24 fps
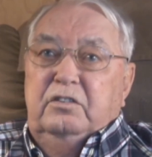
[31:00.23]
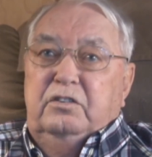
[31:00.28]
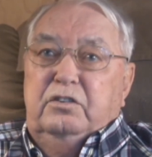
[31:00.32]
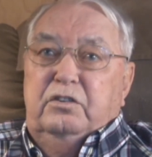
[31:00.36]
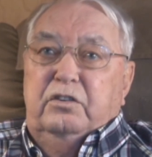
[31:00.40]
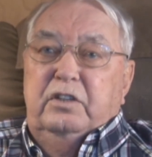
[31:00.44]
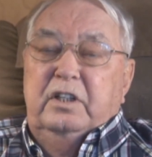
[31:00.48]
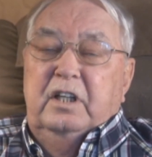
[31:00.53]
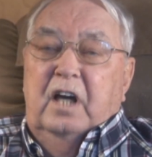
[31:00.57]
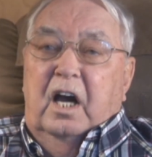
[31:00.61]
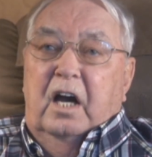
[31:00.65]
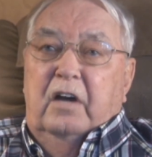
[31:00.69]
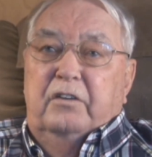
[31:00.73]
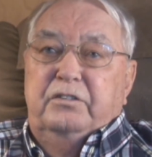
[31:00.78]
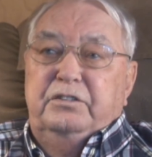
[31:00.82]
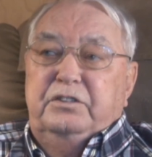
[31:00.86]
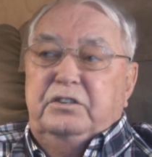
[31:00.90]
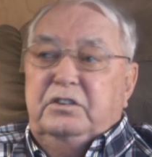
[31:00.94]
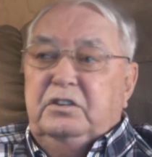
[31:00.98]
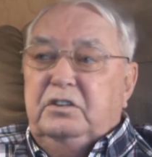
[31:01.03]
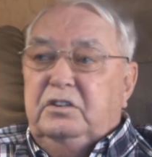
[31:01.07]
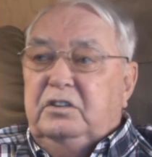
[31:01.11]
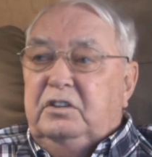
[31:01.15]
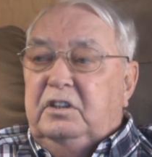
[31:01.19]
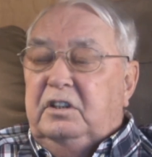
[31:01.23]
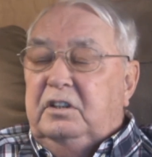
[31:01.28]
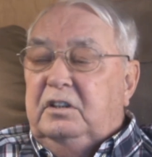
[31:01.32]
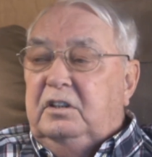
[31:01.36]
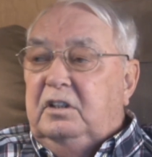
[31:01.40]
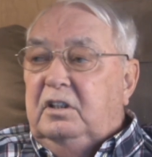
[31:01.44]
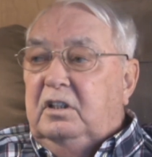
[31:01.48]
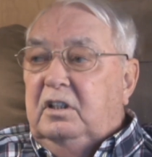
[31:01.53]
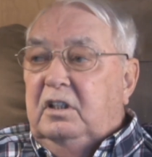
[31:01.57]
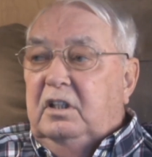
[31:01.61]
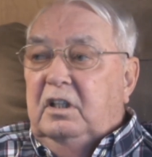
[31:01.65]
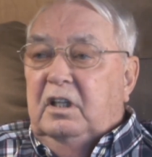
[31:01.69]
3 officers,
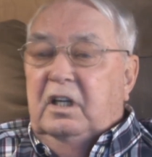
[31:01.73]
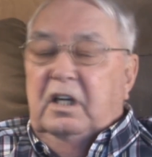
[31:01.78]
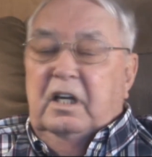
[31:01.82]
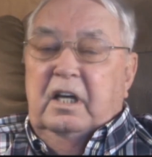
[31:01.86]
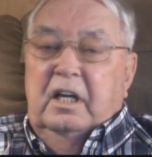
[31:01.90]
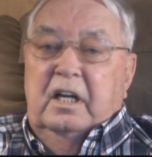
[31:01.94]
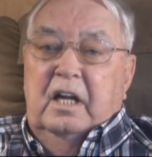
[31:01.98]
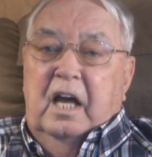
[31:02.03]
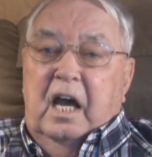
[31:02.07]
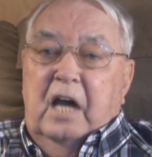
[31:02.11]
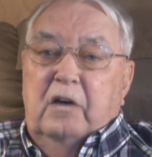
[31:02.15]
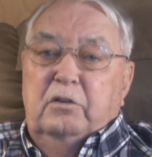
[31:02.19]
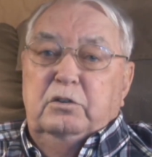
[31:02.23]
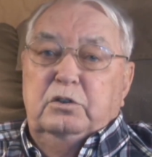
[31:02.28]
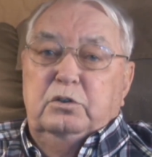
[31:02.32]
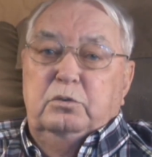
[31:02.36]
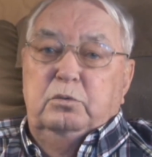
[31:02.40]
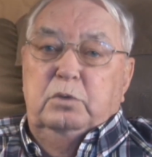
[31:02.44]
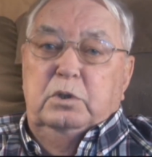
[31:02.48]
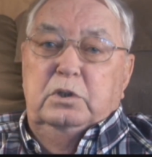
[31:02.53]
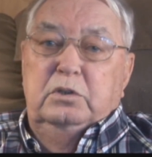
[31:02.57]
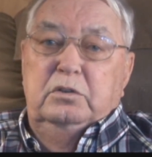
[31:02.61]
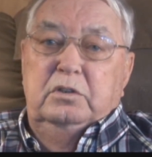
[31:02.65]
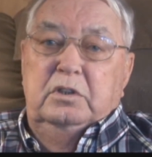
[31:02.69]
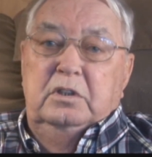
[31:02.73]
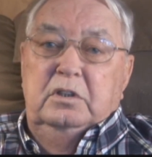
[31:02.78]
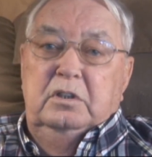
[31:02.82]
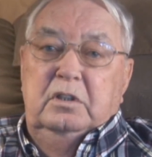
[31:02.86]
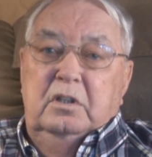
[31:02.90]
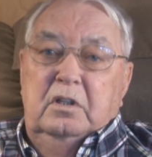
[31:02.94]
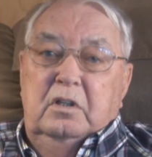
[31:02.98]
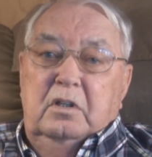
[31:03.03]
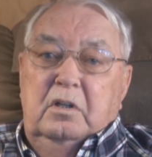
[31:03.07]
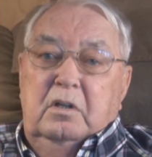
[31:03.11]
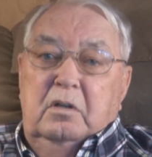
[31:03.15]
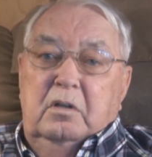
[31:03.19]
and I was
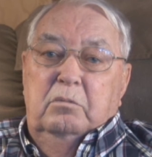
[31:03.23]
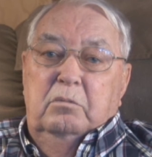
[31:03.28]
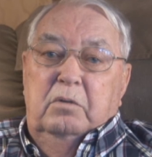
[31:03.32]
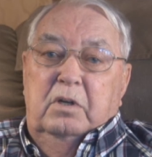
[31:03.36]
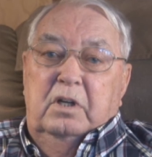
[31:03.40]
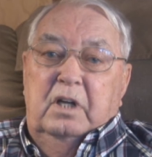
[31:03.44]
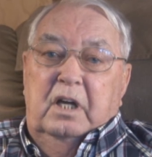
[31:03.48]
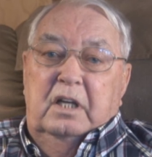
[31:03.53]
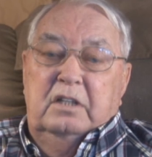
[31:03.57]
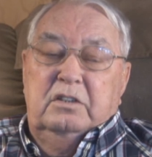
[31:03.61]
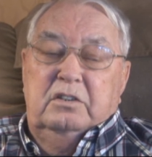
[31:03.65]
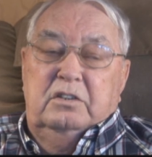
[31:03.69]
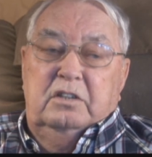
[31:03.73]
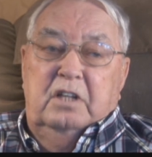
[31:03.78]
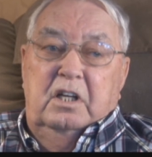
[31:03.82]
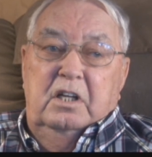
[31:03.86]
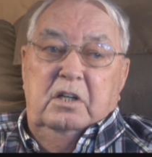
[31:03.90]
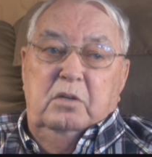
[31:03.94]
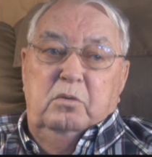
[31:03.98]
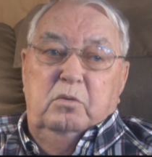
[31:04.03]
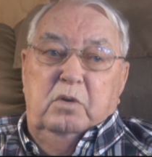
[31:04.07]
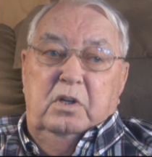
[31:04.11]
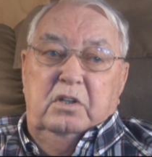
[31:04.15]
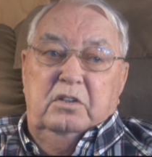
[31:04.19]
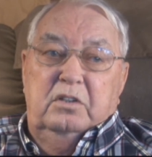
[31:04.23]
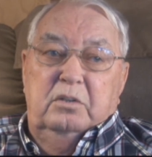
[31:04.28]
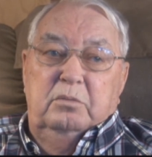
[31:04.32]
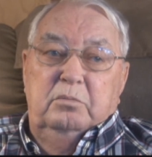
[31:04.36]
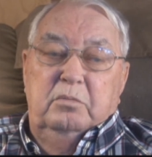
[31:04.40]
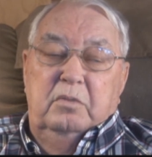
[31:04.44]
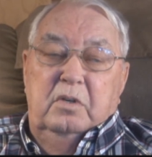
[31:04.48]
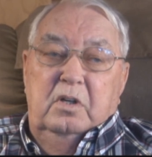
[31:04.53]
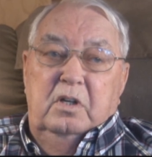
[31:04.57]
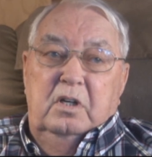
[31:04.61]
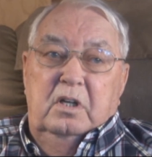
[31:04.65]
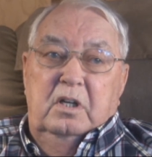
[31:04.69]
wounded, but I stayed with them,